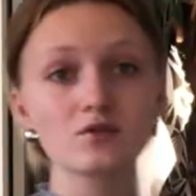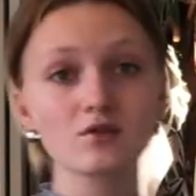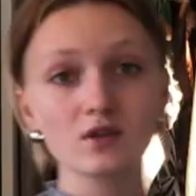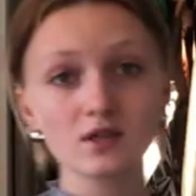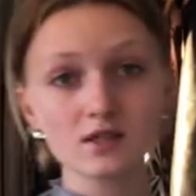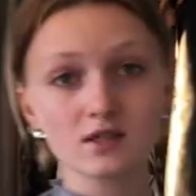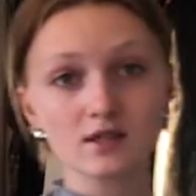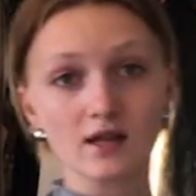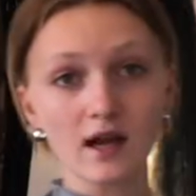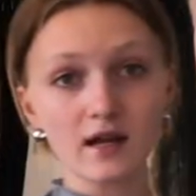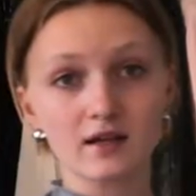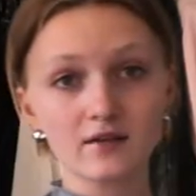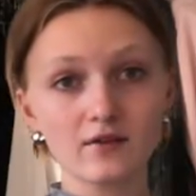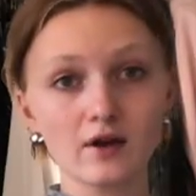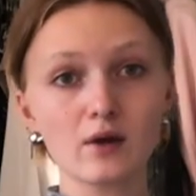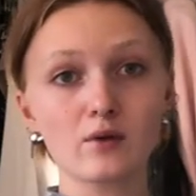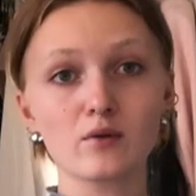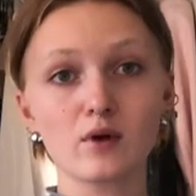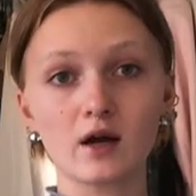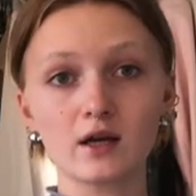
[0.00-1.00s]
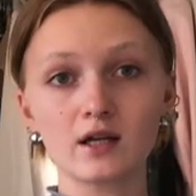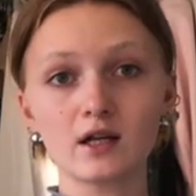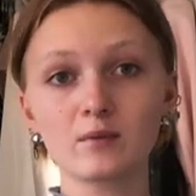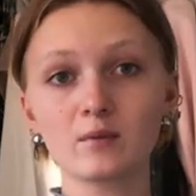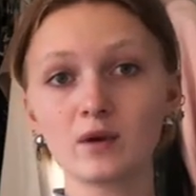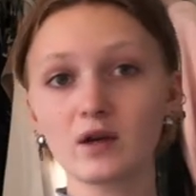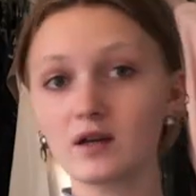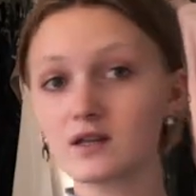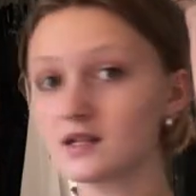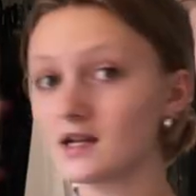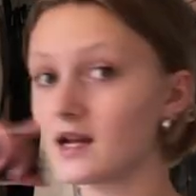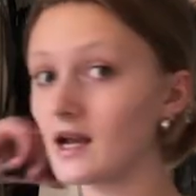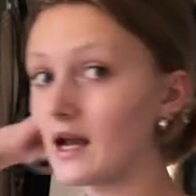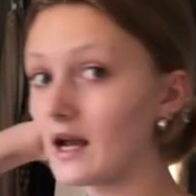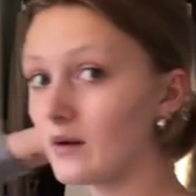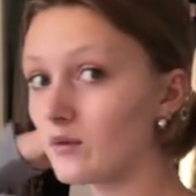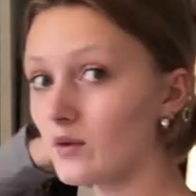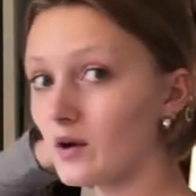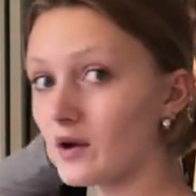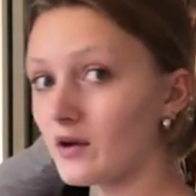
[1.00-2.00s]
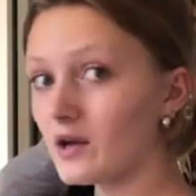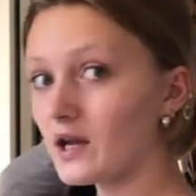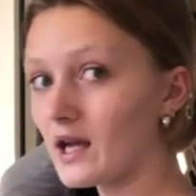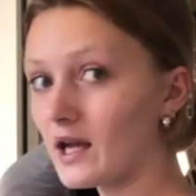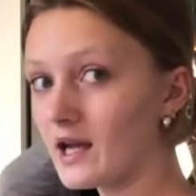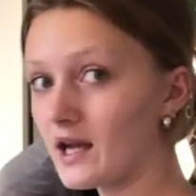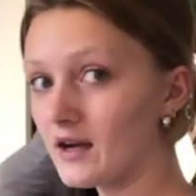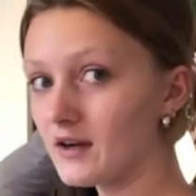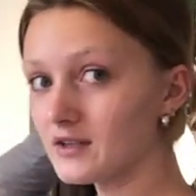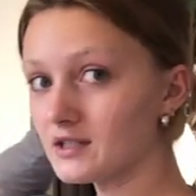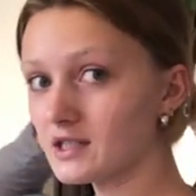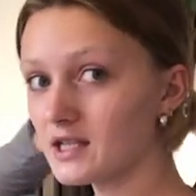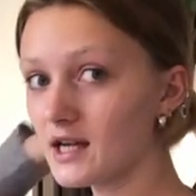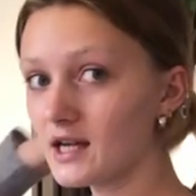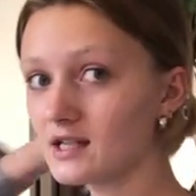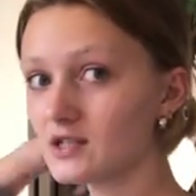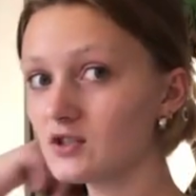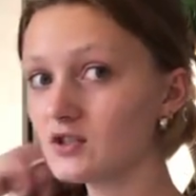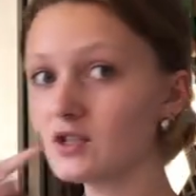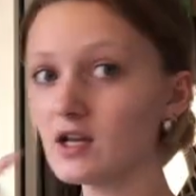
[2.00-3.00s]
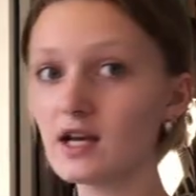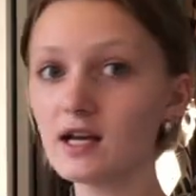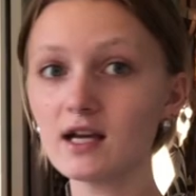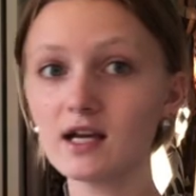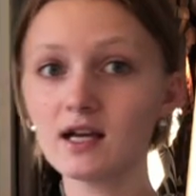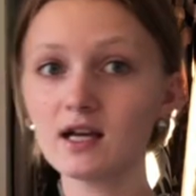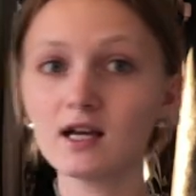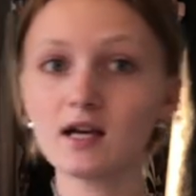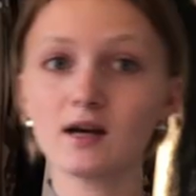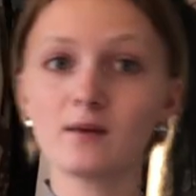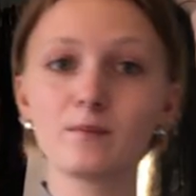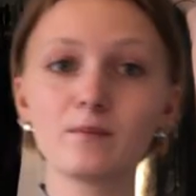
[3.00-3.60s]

this is kind of ironic because I am wearing a hair tie today,